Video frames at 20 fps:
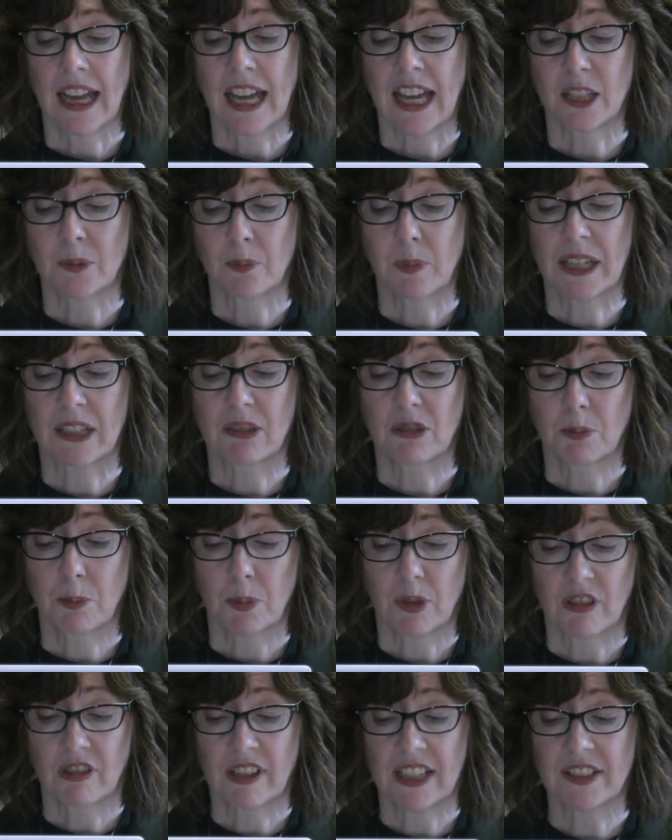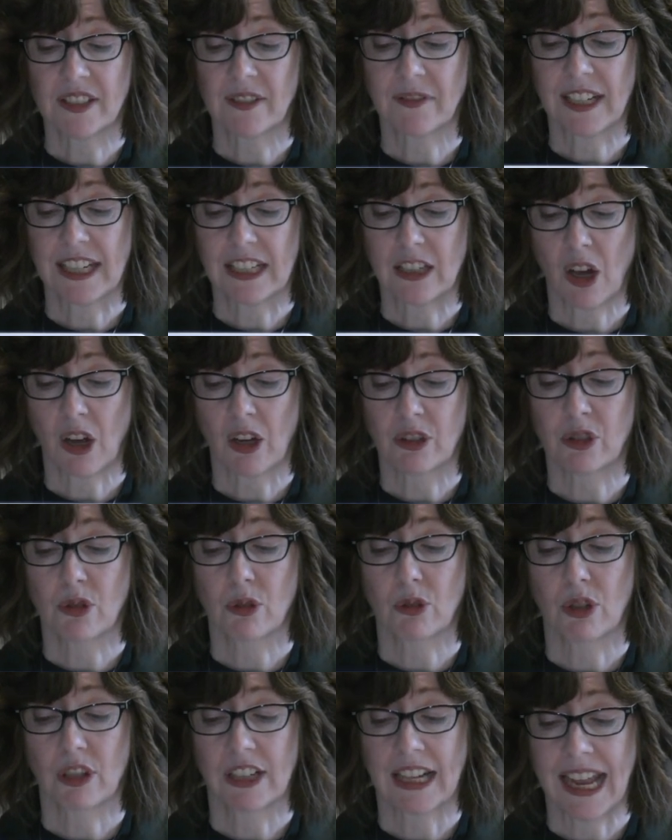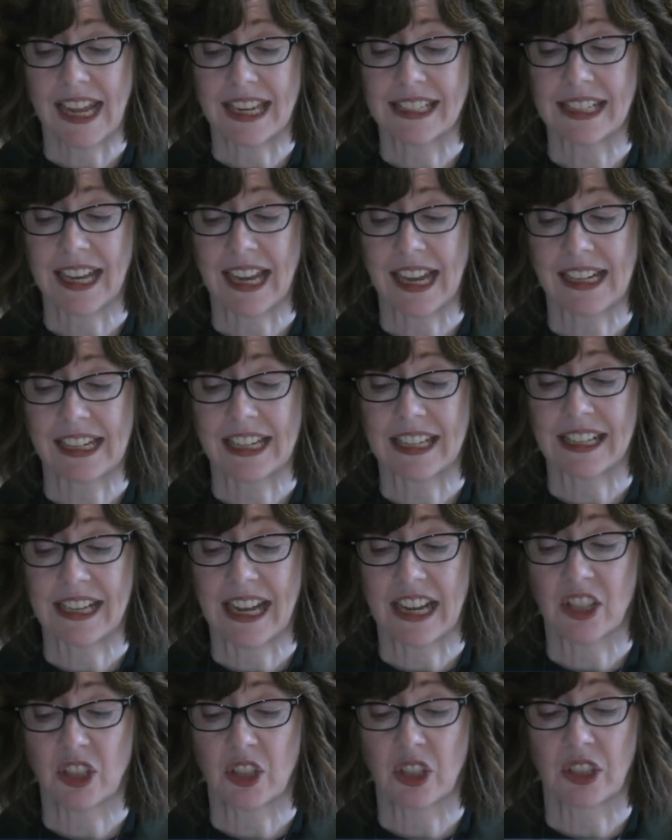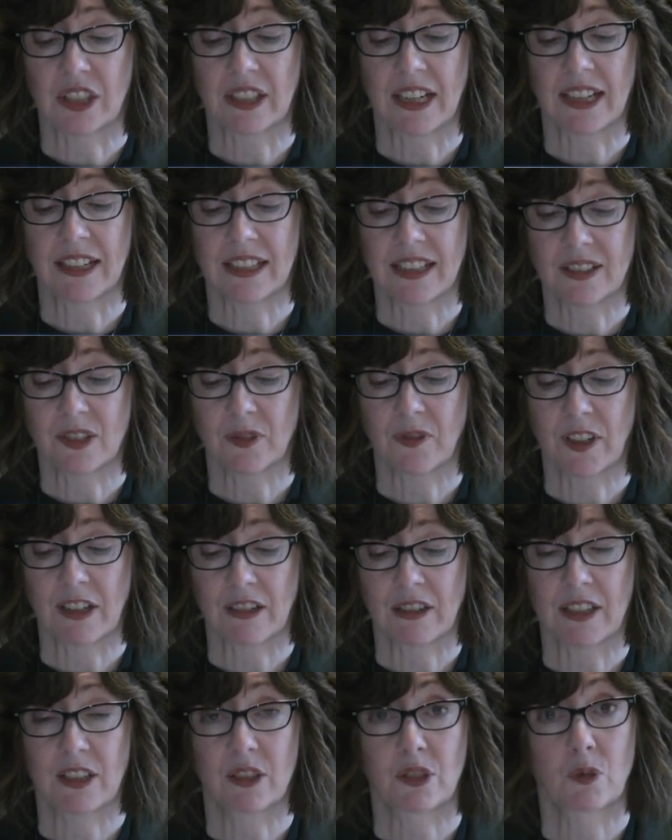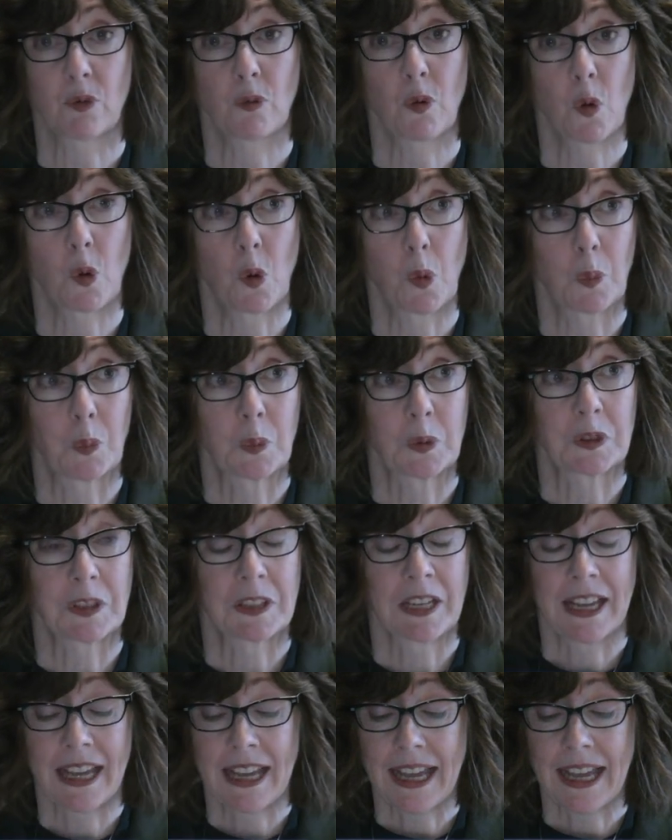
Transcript: has been progressively lost through land alienation in its various forms.